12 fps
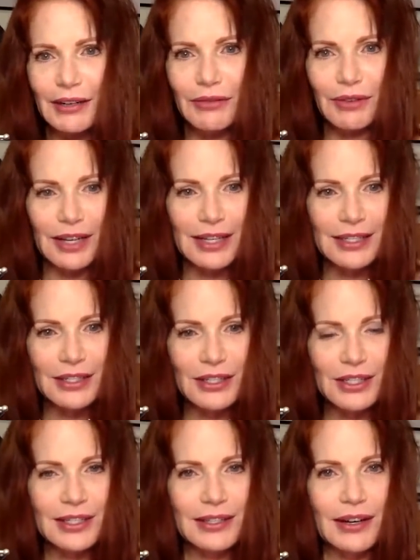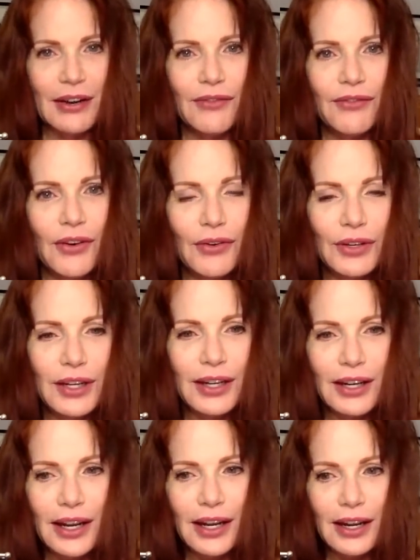it's just unfolding
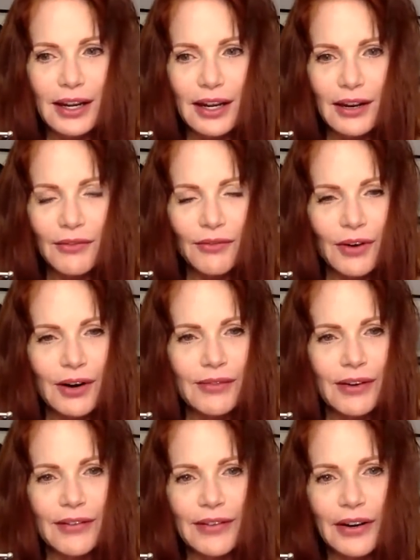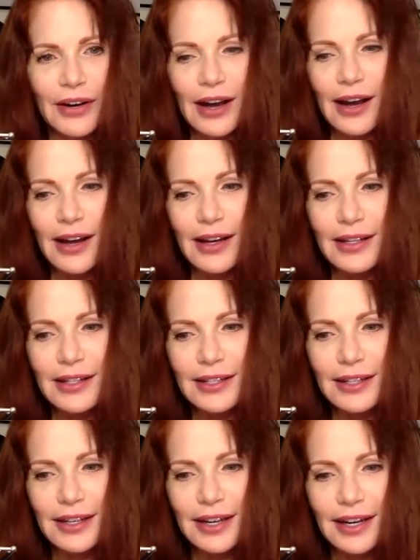in front of our very eyes.
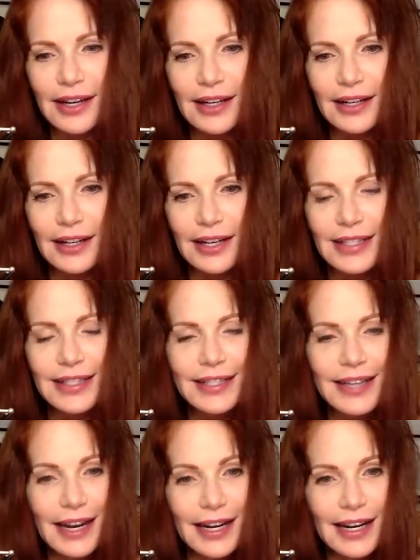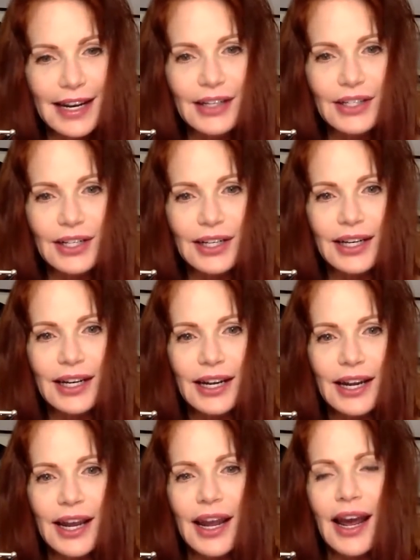And it's exciting, actually.
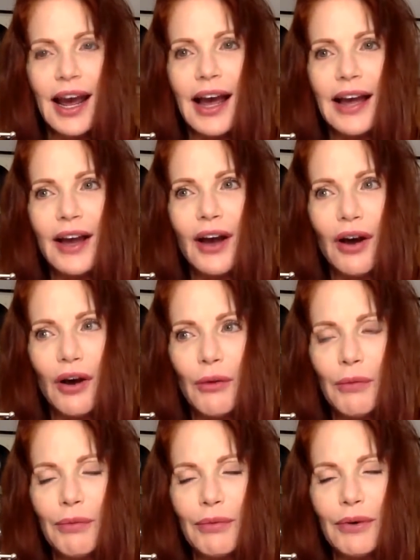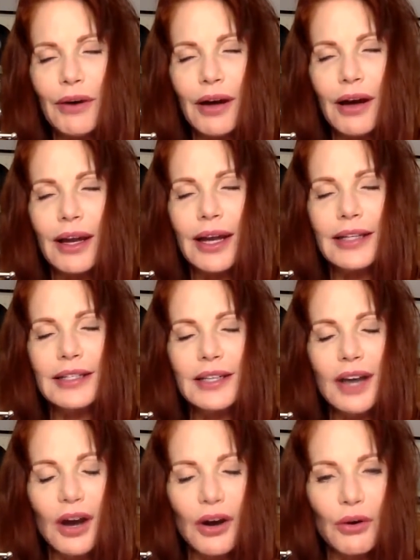I hope against
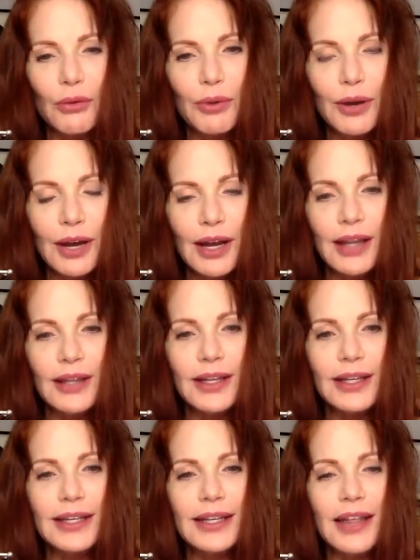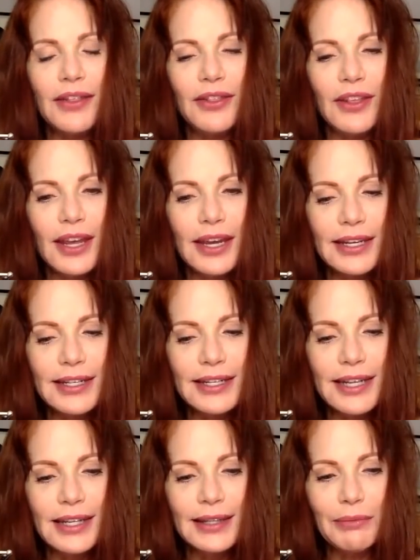hope that the things
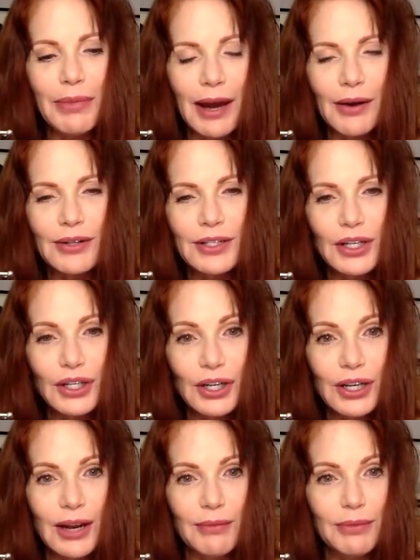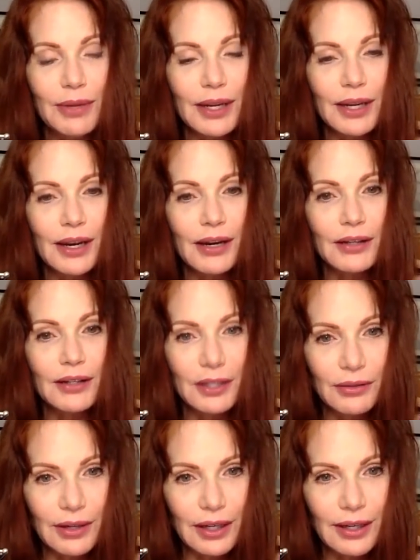that the powers that should not be are
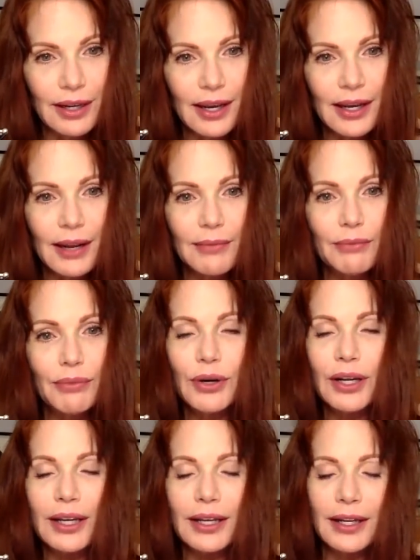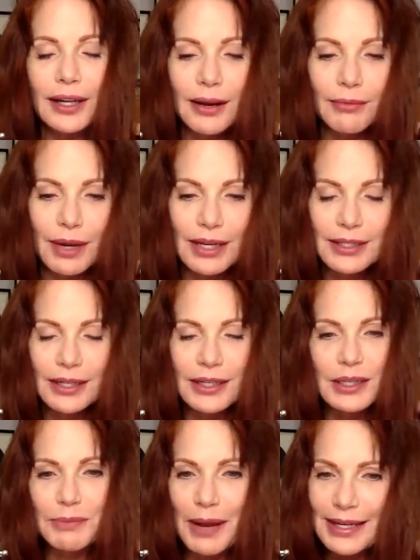doing, and I'm putting Elon Musk and
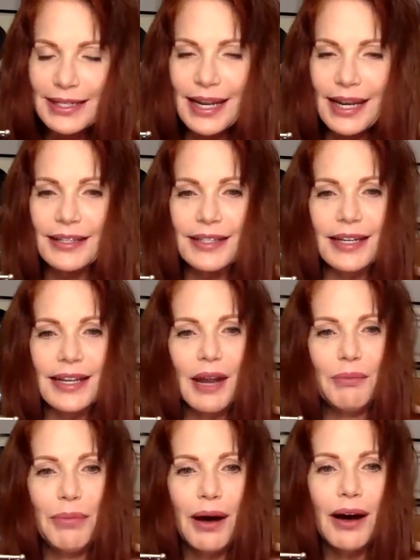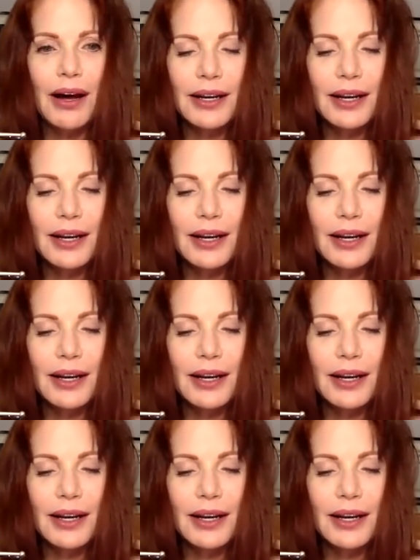SpaceX in that pot,